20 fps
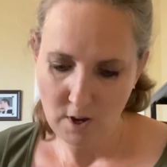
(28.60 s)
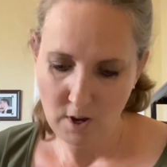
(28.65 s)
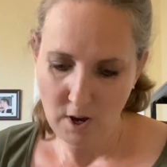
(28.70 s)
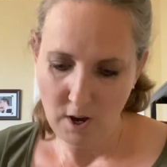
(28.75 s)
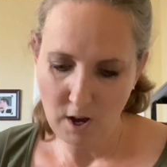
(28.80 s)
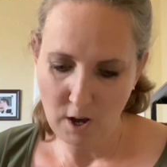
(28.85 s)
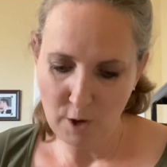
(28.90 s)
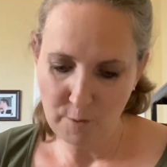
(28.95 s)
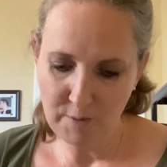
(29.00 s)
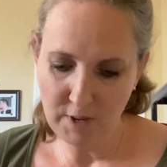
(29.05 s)

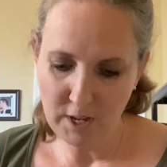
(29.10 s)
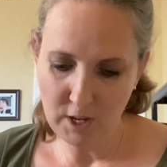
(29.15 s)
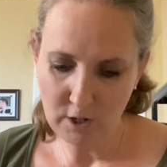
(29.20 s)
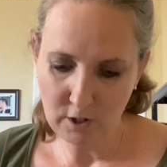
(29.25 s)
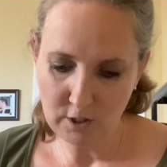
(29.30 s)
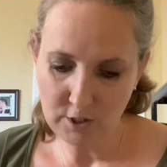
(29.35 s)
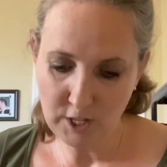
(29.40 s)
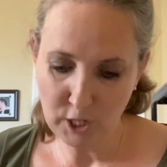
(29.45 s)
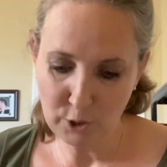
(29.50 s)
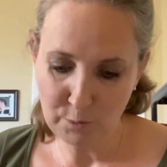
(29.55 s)
In our
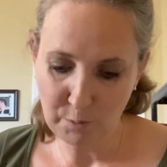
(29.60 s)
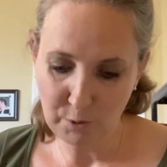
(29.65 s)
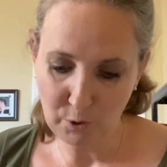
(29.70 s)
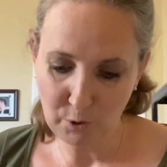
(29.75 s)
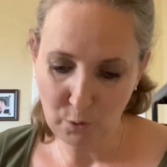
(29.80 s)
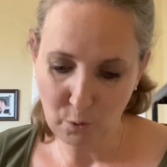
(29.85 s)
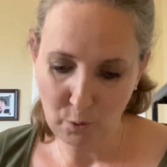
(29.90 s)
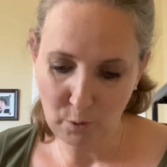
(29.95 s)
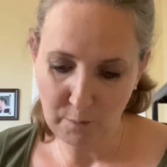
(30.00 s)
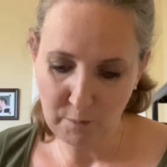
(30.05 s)
textbook,
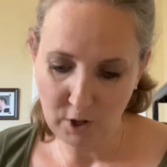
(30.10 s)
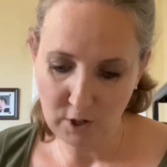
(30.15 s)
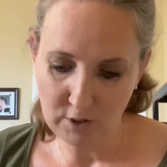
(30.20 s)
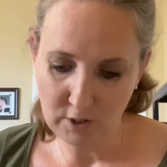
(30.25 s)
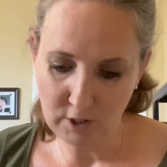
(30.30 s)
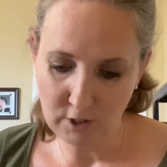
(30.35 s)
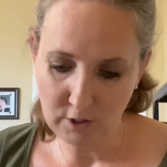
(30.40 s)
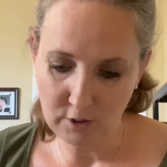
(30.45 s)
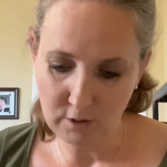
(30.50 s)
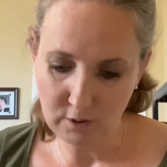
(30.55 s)
Ormrod
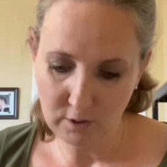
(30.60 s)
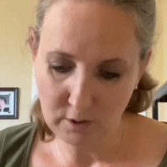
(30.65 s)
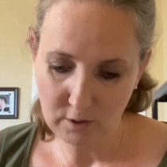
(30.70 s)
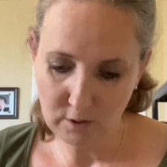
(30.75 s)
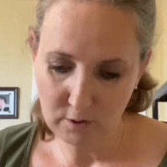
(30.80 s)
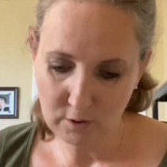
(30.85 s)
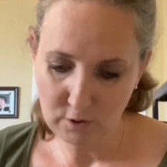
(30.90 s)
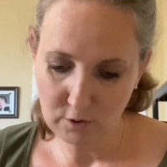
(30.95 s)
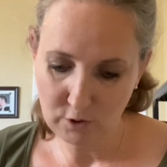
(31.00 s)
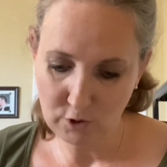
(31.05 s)
and
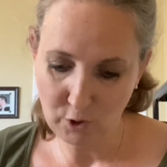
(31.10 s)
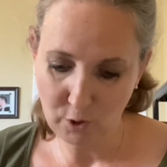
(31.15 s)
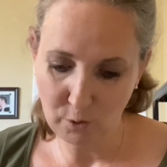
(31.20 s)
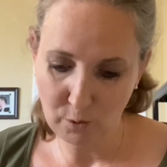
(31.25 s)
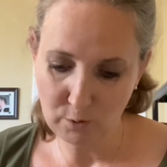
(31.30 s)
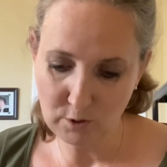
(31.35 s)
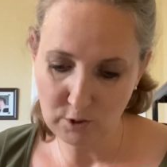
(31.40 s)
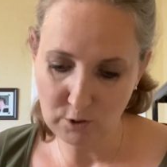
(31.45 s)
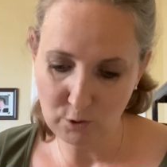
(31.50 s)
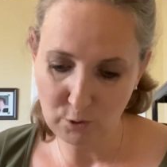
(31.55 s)

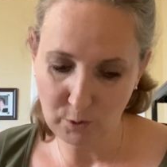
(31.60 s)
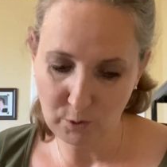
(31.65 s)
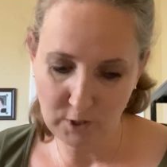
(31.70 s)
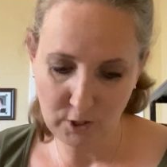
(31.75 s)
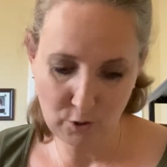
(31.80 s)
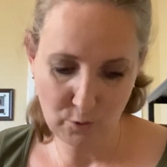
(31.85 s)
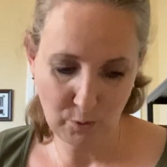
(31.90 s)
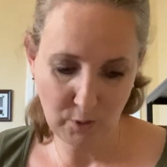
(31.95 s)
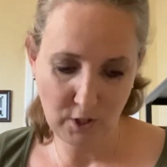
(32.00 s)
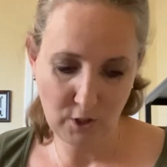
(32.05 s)
Jones in
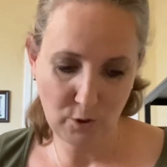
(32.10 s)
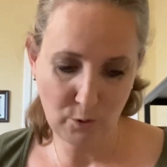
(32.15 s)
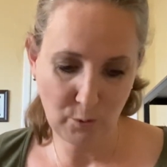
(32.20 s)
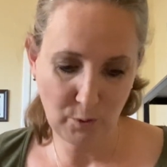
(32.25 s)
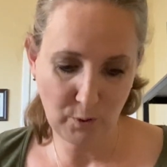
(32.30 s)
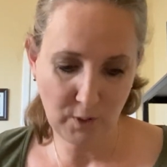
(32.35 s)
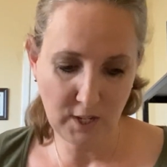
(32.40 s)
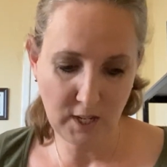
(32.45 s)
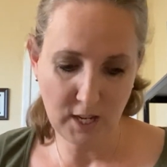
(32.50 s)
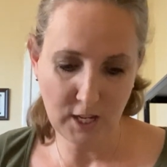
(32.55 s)

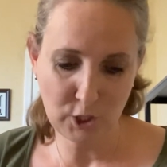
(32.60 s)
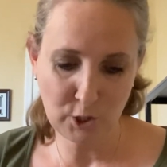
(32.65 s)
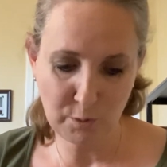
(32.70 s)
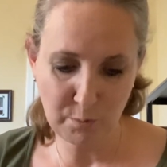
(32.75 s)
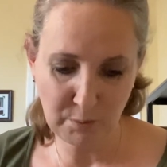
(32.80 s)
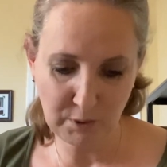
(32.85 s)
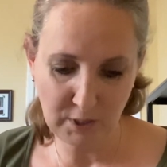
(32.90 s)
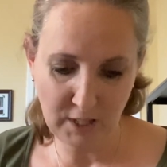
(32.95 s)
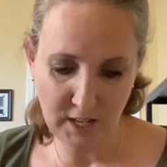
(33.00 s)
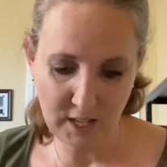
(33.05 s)
2023
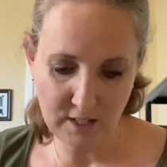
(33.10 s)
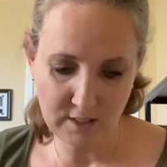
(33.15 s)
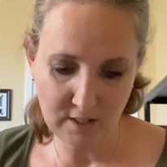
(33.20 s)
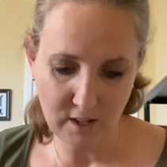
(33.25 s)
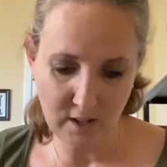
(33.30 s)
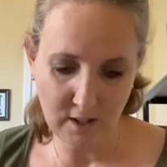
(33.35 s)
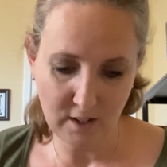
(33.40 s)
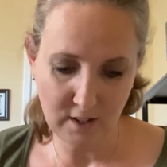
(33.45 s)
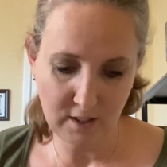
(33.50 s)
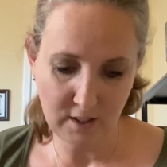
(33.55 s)
explains
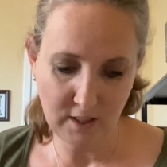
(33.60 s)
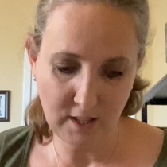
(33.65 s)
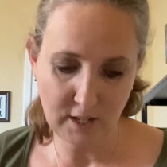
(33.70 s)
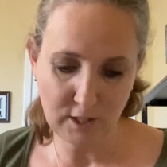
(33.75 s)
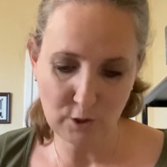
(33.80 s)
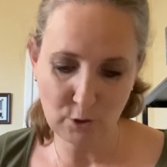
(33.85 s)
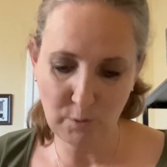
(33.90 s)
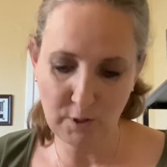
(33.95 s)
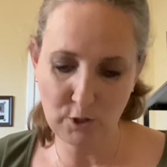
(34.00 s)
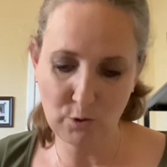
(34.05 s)
that it's
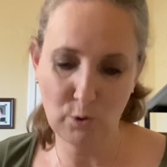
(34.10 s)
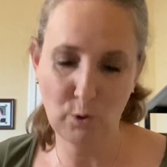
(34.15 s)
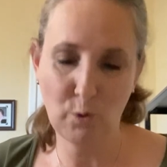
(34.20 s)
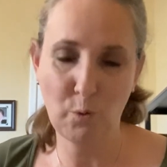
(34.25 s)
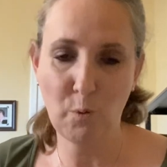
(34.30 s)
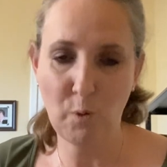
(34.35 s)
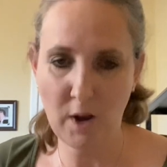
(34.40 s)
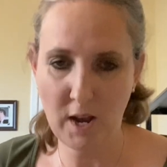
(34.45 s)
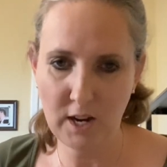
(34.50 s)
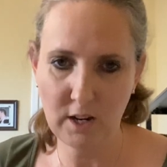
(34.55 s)
a way to
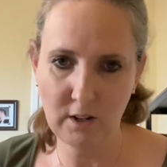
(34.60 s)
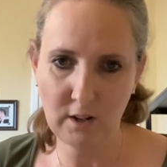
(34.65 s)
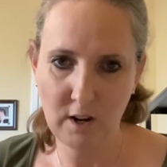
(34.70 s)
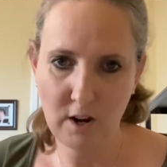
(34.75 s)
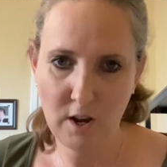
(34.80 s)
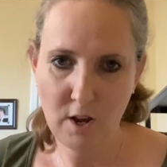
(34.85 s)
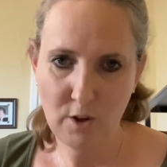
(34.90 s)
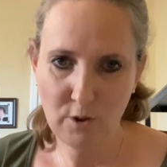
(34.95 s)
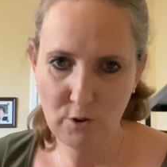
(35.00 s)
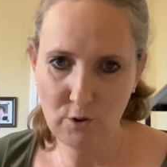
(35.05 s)
acquire
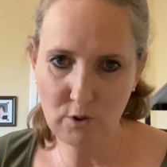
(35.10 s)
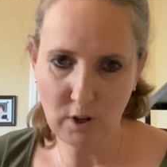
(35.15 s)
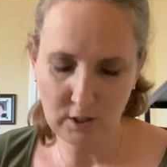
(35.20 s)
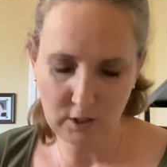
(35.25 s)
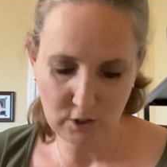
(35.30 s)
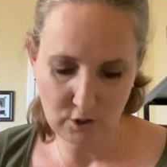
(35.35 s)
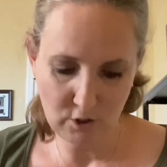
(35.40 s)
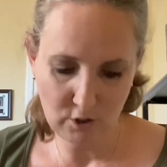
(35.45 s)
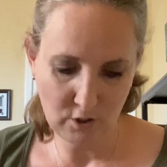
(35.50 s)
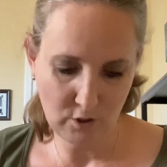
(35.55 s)
new
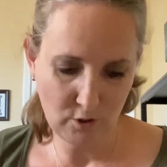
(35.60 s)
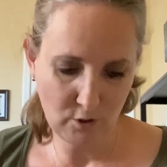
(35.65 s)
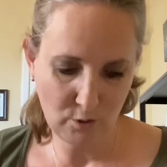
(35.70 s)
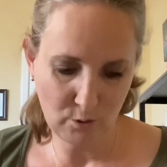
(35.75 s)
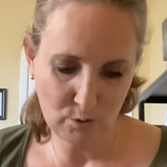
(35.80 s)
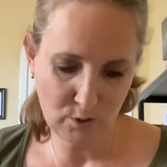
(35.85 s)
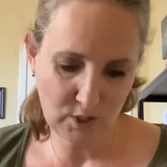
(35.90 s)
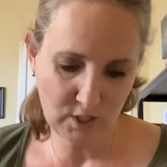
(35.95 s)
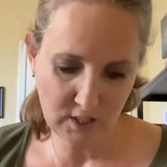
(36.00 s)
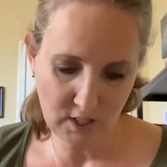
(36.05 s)
knowledge and new
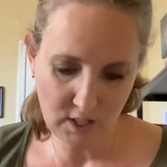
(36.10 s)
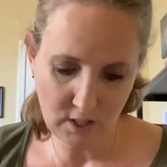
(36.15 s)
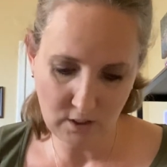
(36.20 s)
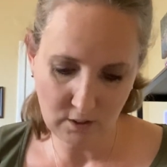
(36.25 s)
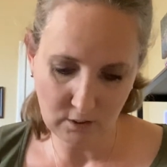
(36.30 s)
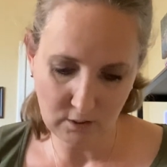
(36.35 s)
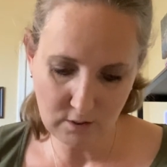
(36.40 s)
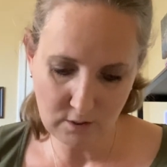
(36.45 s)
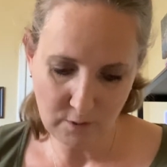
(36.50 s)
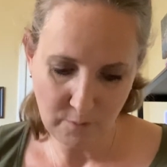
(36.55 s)

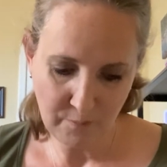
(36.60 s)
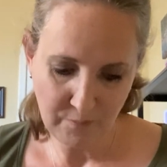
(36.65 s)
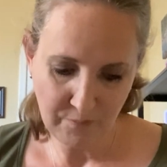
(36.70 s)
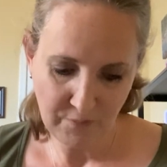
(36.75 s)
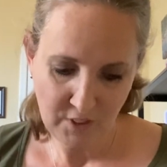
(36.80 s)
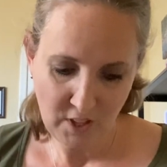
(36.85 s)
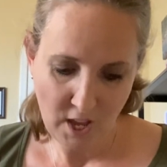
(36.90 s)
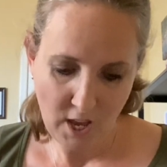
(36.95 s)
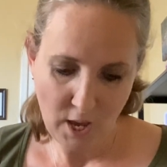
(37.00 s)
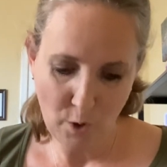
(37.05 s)
skills
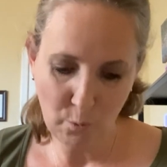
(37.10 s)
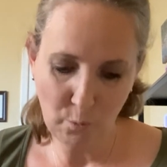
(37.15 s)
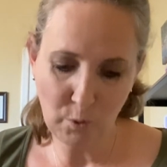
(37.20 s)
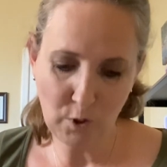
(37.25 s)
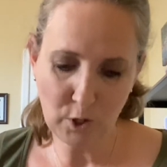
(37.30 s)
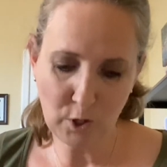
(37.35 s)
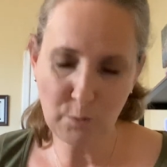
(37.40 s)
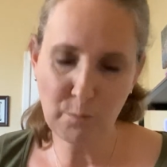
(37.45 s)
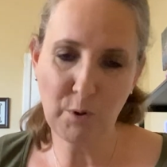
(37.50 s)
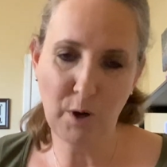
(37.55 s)
and
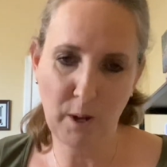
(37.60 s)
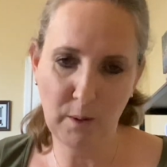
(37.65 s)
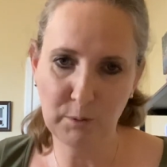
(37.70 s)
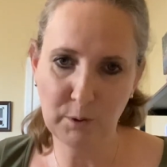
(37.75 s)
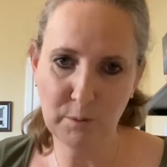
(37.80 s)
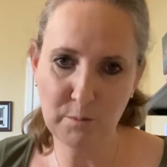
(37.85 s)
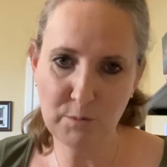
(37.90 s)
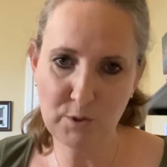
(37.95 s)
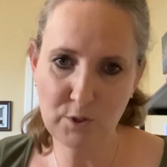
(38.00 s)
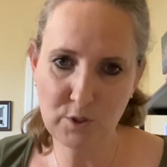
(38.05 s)
work
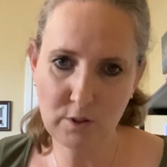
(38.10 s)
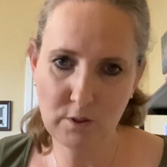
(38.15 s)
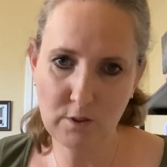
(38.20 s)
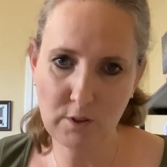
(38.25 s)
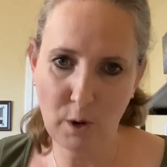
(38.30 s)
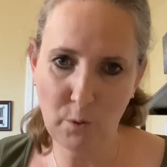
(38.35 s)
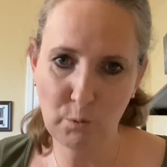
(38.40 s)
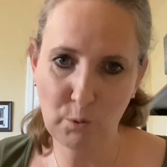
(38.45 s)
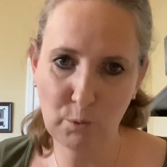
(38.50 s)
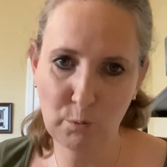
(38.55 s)
problems
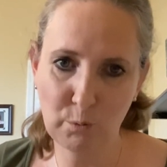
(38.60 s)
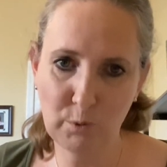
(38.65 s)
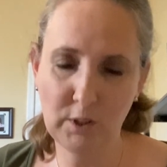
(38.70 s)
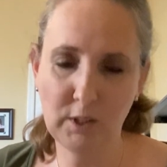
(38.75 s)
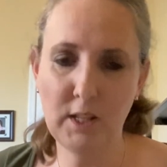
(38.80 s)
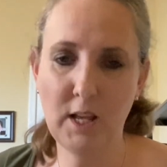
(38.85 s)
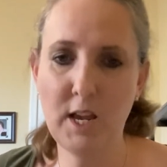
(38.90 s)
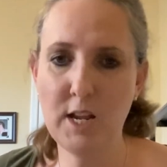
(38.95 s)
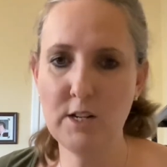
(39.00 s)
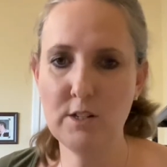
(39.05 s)
that will
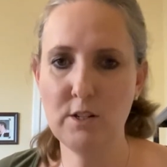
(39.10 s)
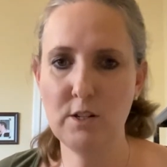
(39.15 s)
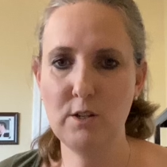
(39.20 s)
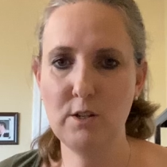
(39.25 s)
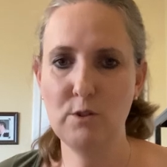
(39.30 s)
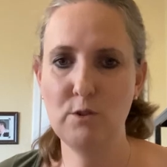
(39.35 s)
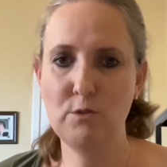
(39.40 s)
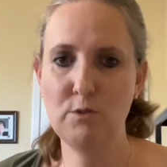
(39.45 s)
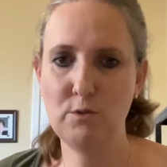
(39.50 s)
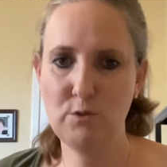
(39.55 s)
relate
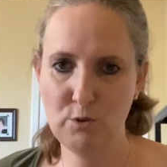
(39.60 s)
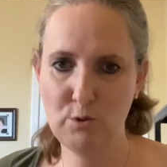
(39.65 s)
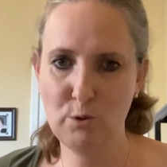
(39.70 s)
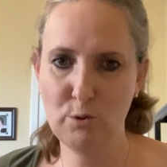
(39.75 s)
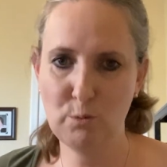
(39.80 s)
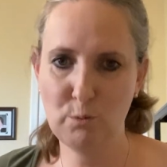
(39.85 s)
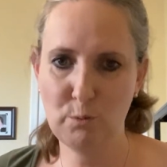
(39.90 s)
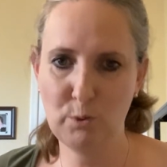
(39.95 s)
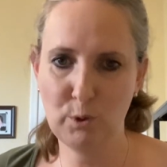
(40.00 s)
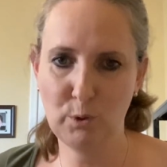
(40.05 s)
to the
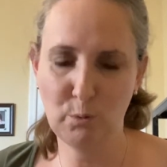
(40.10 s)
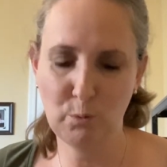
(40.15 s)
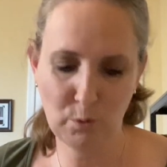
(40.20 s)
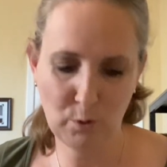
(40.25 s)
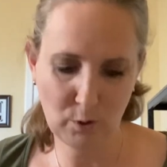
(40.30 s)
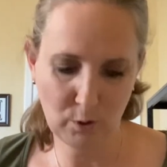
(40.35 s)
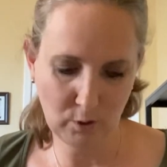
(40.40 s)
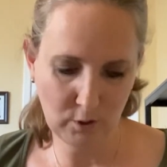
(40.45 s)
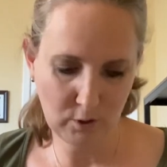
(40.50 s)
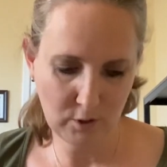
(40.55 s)
real
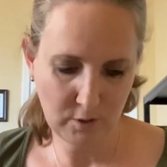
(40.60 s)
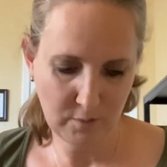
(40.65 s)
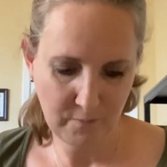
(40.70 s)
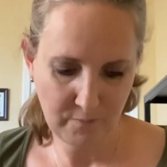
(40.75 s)
world.